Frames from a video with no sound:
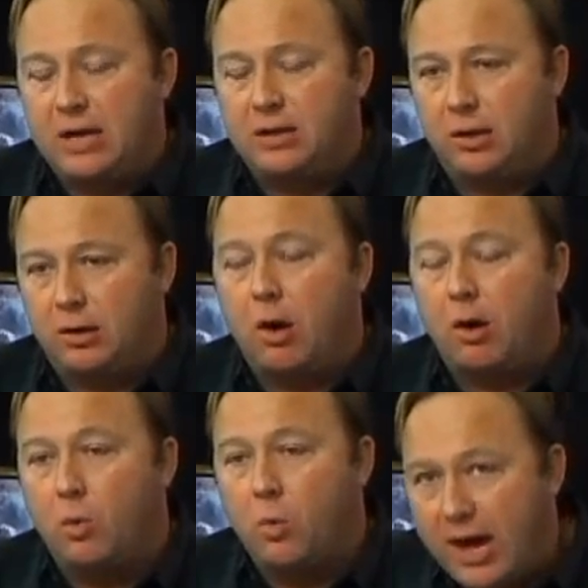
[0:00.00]
out there
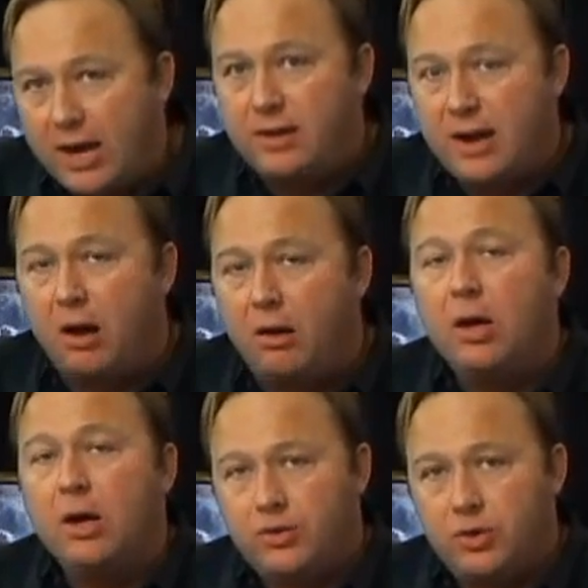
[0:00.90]
are awake now
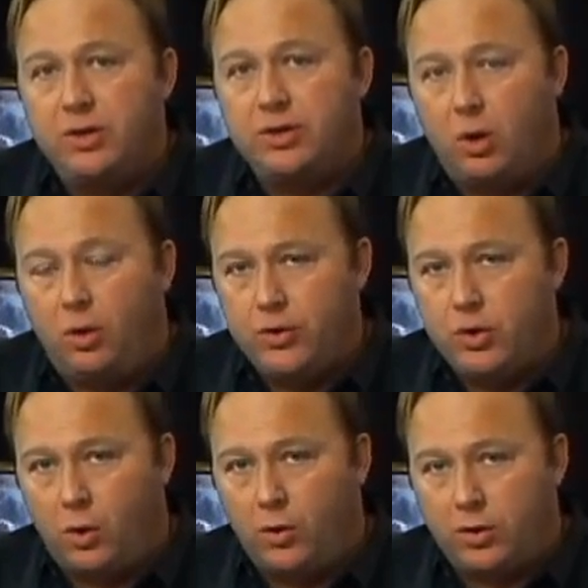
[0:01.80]
to this whole
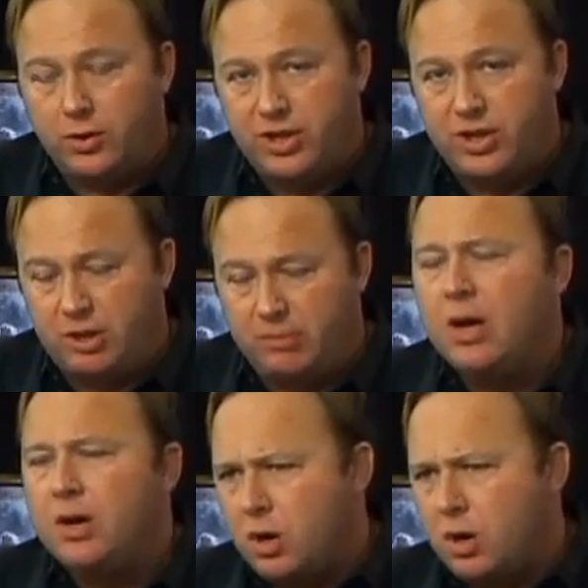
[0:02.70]
New World Order system?